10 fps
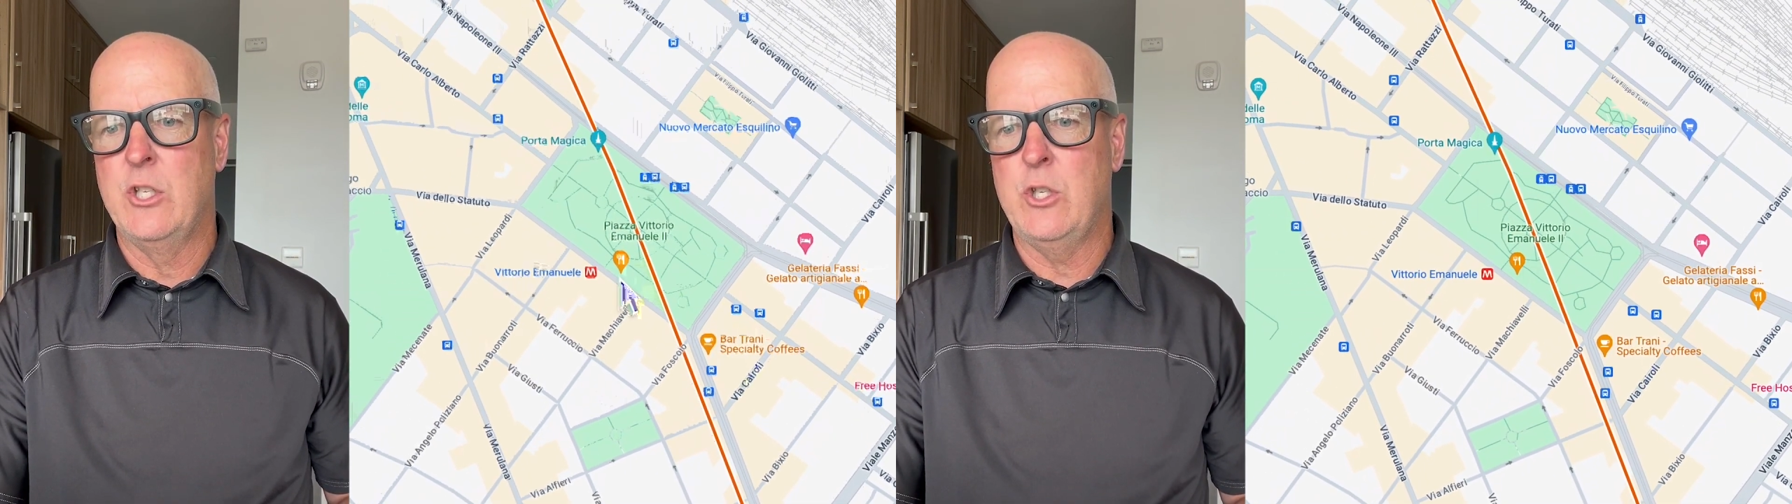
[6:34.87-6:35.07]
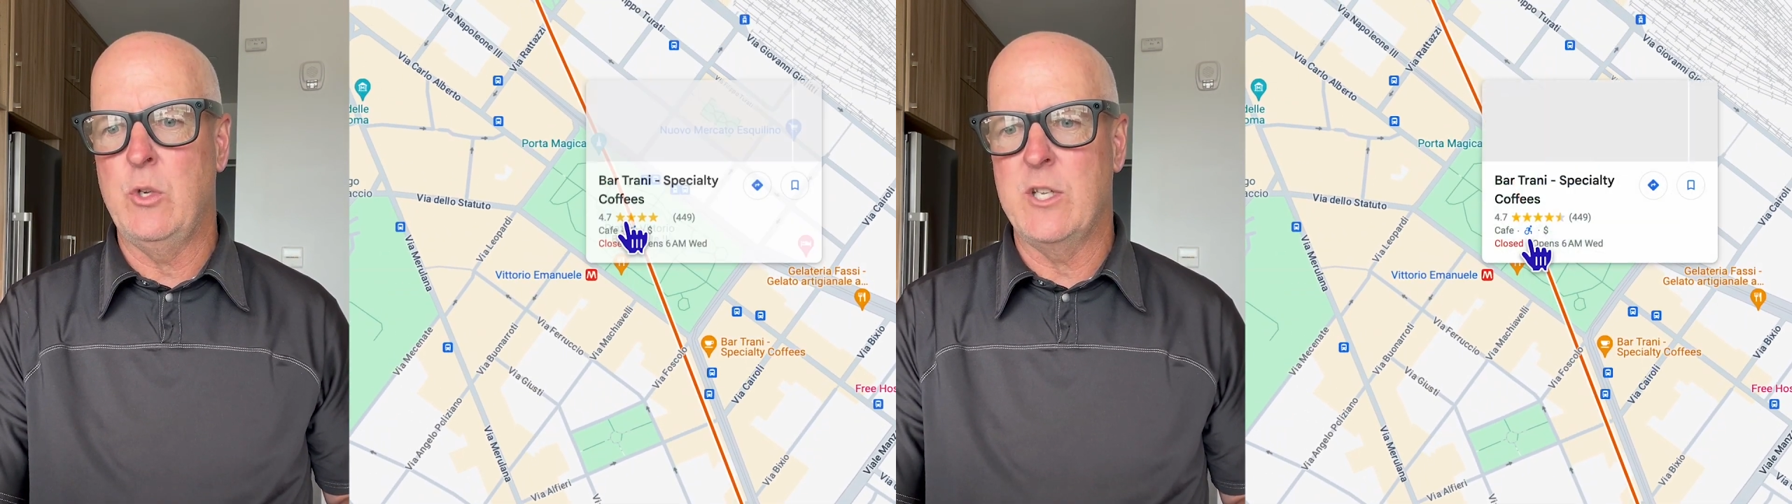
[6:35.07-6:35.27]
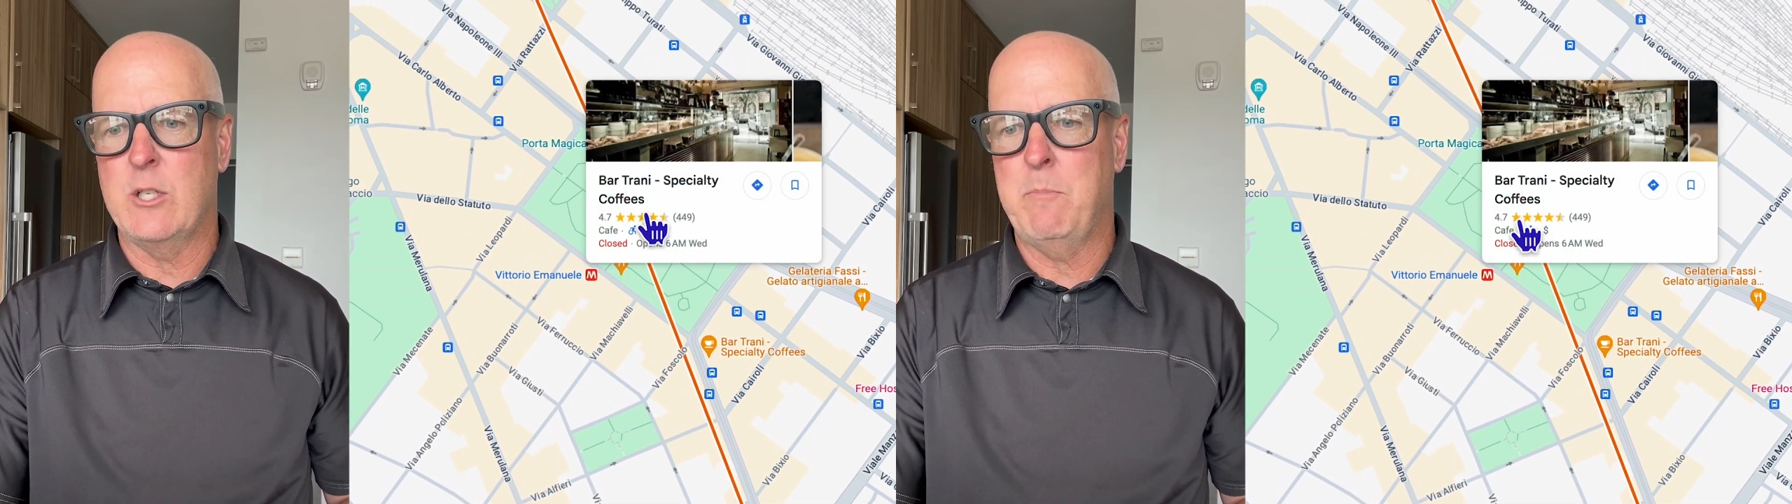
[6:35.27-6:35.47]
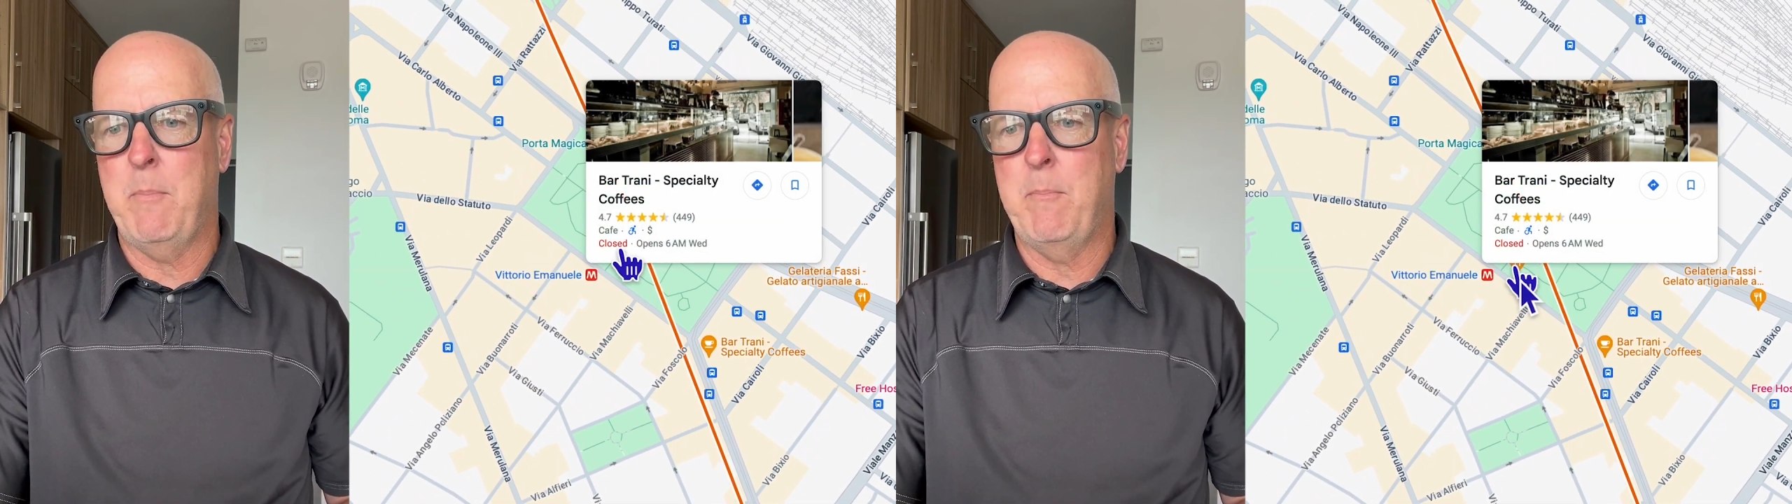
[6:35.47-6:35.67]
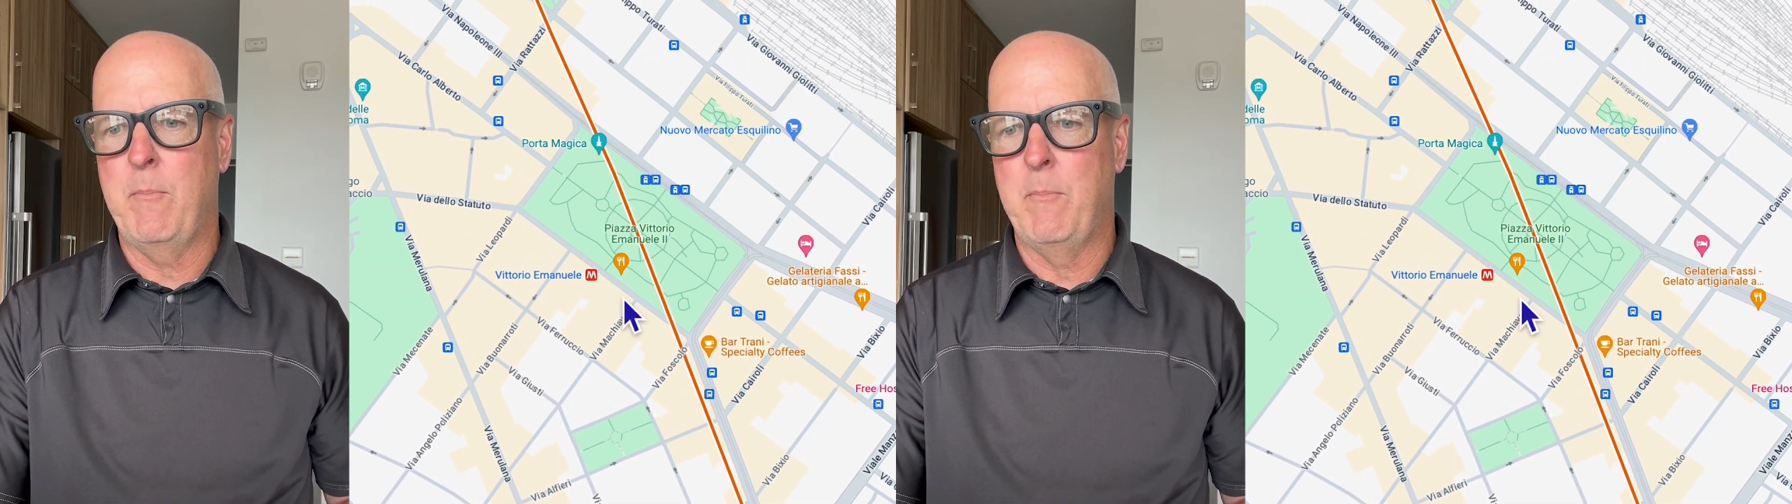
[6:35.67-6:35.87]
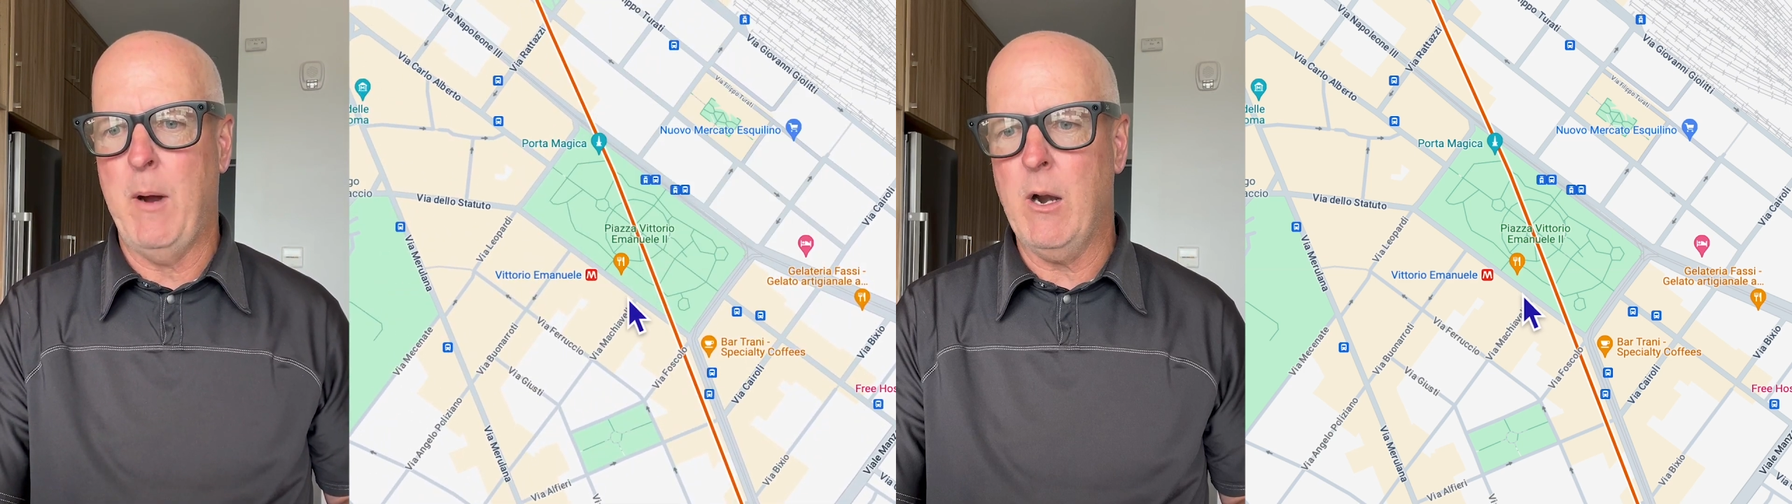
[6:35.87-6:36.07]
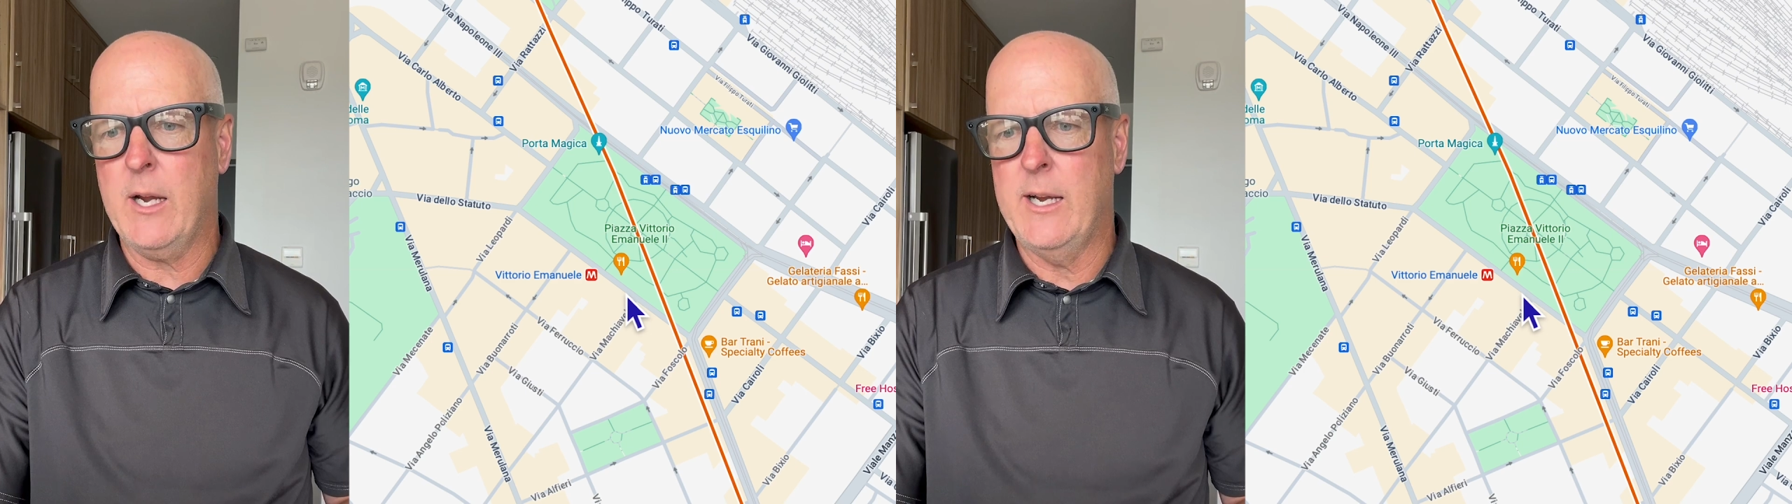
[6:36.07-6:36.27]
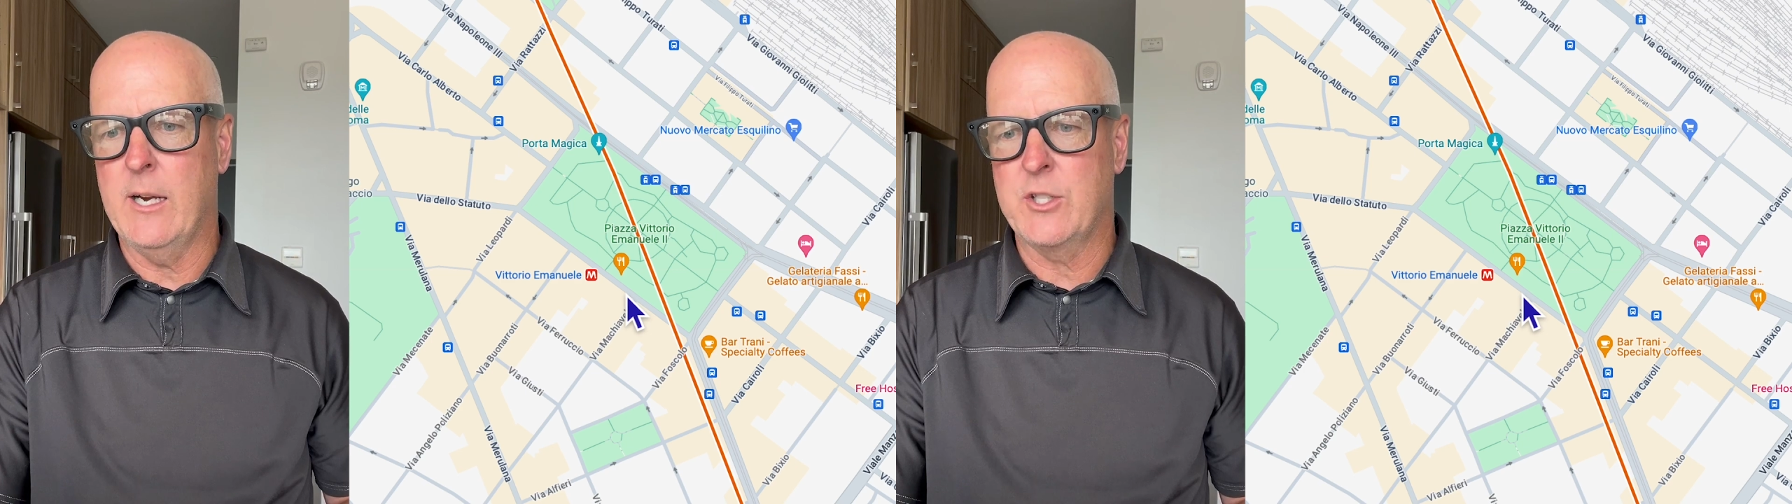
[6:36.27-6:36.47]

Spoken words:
to this park here.